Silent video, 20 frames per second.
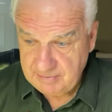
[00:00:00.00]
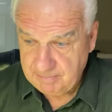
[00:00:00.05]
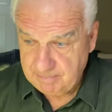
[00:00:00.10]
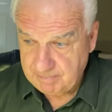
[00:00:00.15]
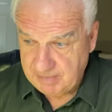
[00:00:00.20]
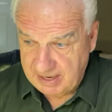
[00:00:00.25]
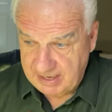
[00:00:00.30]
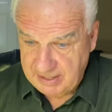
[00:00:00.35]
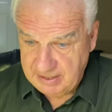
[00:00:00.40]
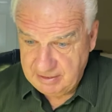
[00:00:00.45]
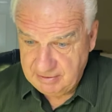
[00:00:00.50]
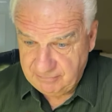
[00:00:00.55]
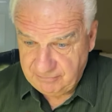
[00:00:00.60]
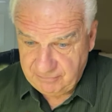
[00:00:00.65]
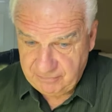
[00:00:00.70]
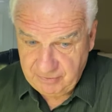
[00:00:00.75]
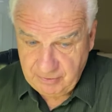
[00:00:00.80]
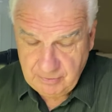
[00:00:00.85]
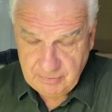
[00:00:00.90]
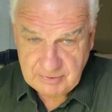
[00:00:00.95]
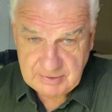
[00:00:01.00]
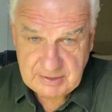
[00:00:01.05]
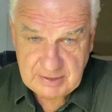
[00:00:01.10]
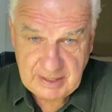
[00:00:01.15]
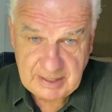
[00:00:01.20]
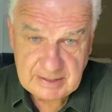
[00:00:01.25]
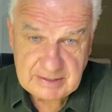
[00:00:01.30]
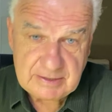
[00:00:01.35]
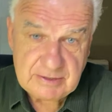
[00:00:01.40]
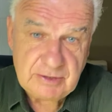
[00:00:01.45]
By the fruit
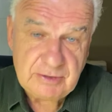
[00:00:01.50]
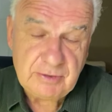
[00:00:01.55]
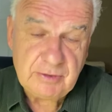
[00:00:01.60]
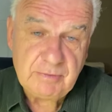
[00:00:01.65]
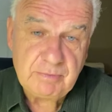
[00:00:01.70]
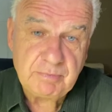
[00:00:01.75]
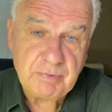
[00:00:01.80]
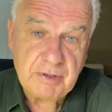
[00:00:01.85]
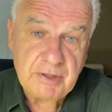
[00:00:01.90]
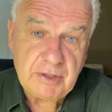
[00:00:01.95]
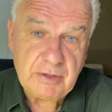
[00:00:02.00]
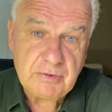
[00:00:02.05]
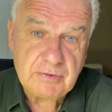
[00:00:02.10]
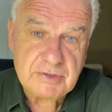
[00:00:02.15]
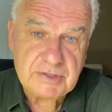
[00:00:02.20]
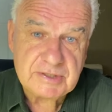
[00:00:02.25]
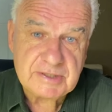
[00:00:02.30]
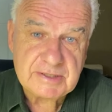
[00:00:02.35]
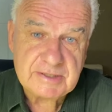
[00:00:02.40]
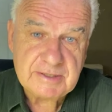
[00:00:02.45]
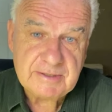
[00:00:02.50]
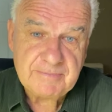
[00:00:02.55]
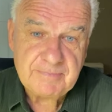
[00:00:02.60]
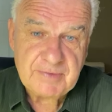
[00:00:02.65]
that you produce.